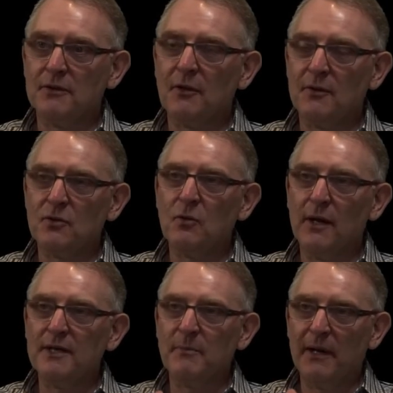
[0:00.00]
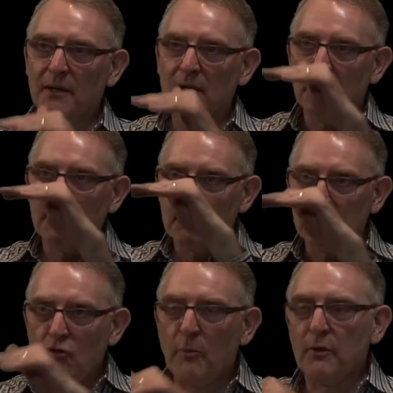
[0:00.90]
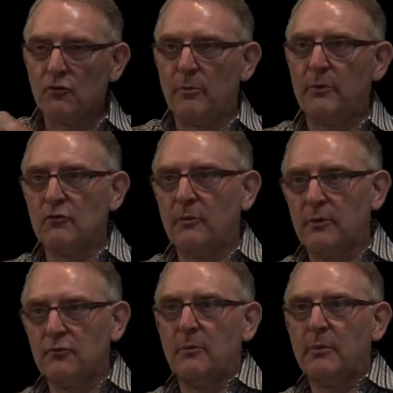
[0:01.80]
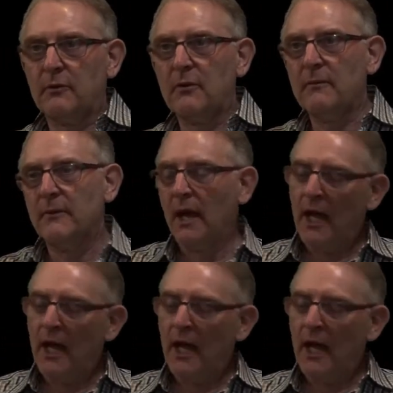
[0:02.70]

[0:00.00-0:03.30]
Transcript: So it's always been dropping, dropping, dropping, dropping, right?